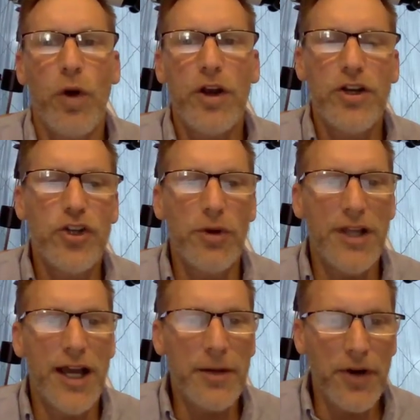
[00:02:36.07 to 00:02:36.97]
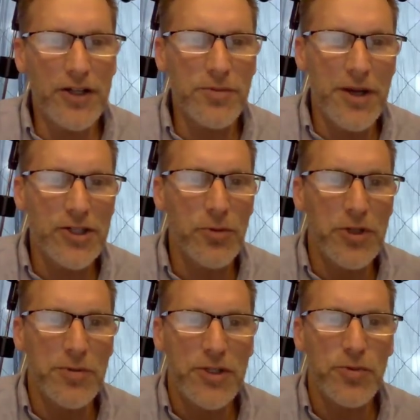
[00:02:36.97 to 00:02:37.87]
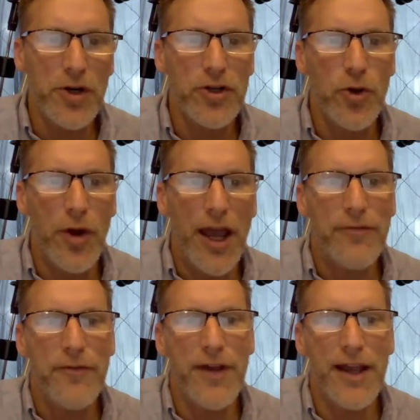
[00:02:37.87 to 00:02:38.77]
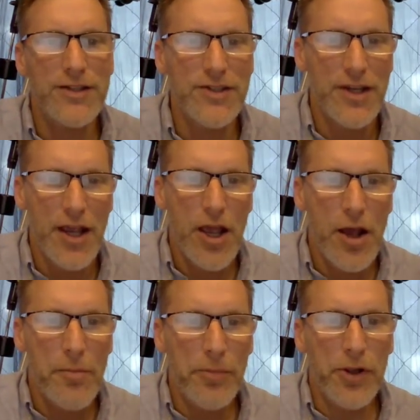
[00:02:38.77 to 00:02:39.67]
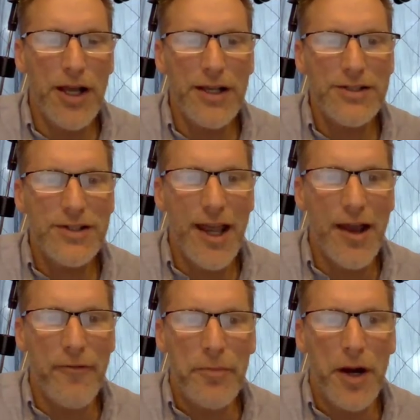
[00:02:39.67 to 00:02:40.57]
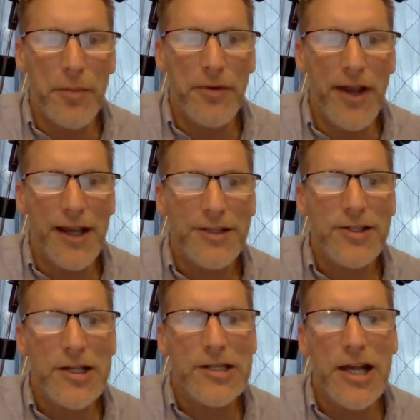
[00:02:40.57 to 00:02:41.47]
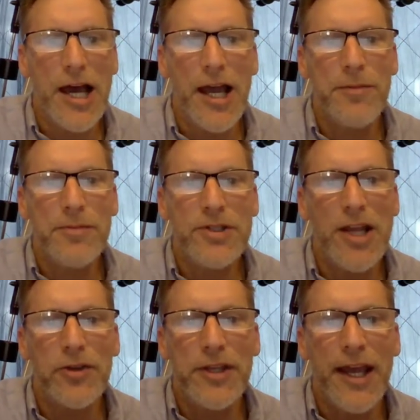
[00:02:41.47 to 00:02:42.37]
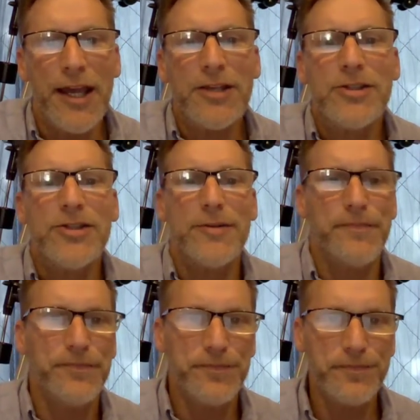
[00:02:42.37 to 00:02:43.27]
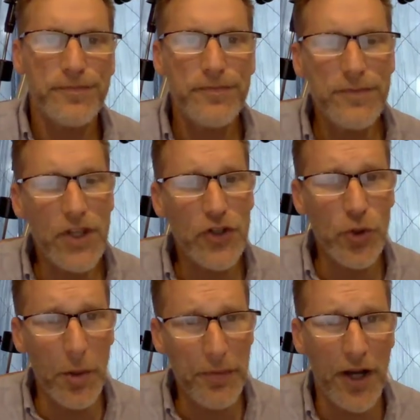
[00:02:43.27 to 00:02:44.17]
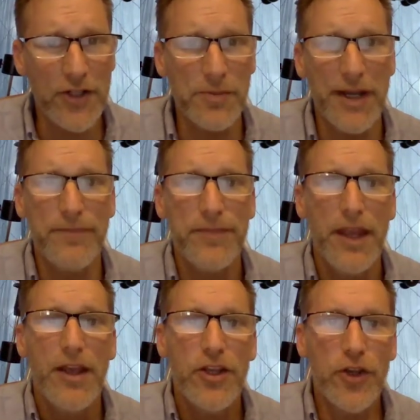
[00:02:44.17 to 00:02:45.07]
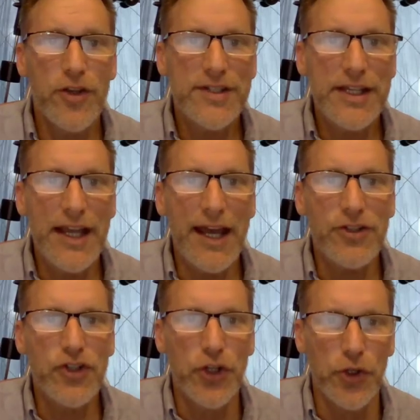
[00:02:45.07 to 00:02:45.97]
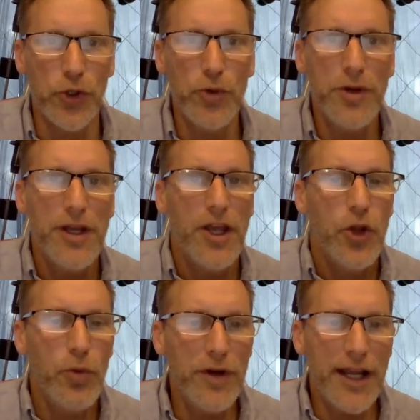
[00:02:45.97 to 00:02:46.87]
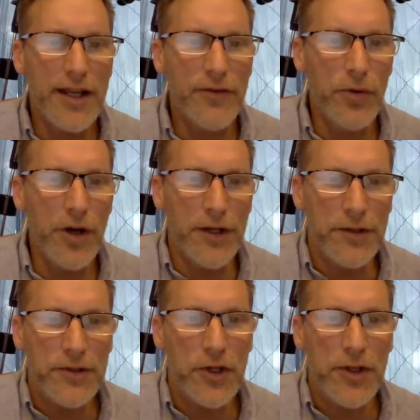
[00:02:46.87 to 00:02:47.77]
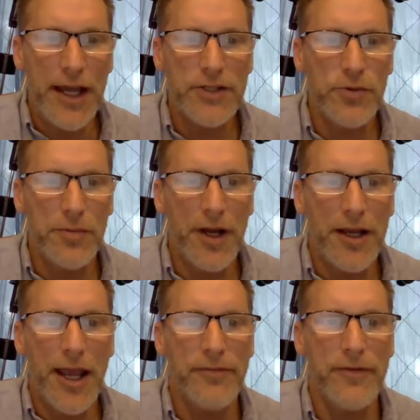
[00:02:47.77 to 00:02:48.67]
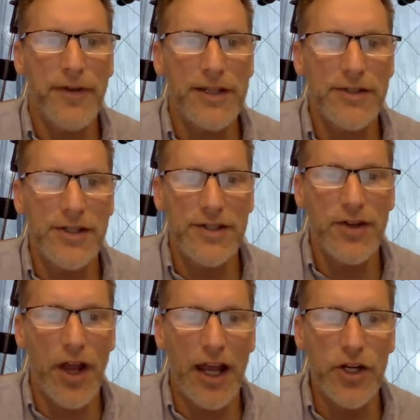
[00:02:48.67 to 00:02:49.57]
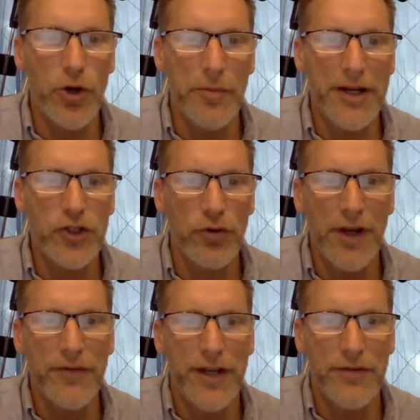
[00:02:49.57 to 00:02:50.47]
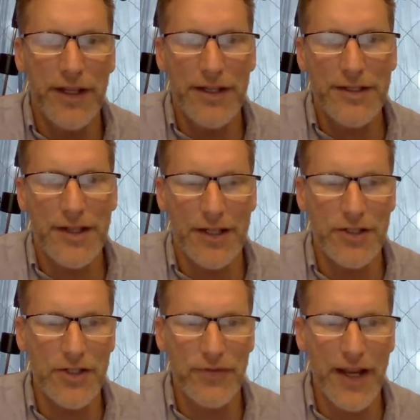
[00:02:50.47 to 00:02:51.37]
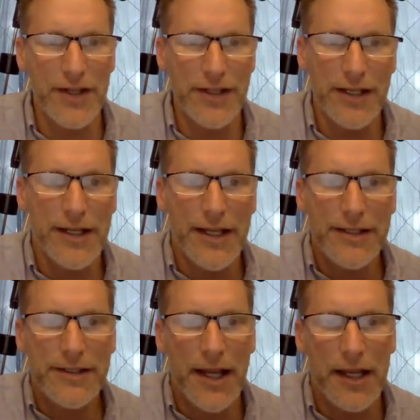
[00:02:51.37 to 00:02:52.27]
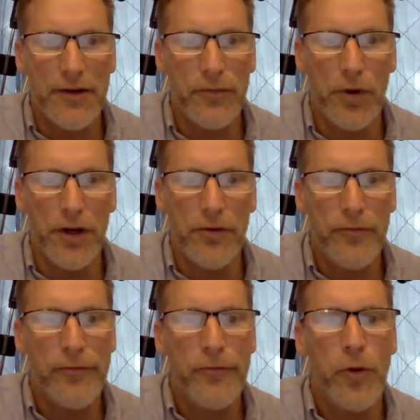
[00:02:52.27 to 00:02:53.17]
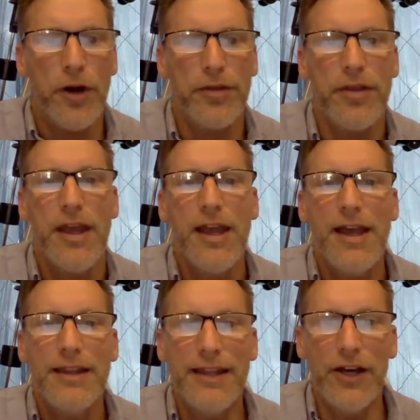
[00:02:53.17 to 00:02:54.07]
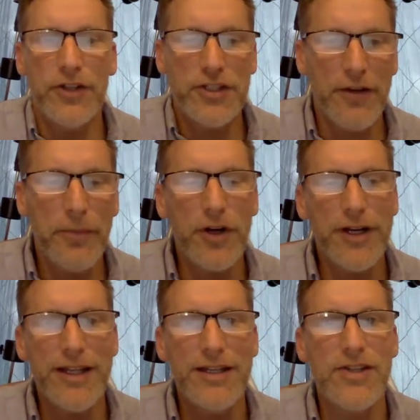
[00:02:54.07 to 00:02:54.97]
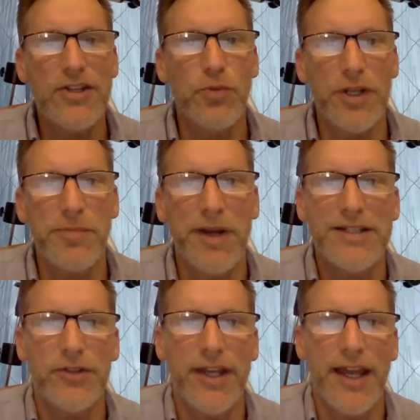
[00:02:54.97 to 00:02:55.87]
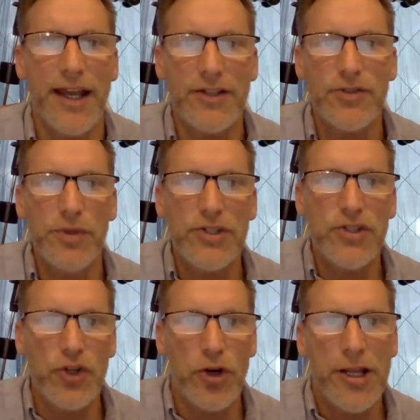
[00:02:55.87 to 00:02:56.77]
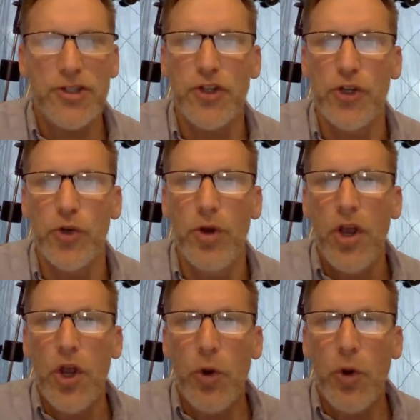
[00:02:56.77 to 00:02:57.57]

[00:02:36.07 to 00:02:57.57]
We're going to do a line approximation, which means we're going to do f of x plus f prime of x times delta x to approximate. You can see at 2, we're negative 1, so that's what my f of x is. I know what my derivative is. I just found it. It's negative 1/4. Now the tough part is what's my delta x? We start at 2.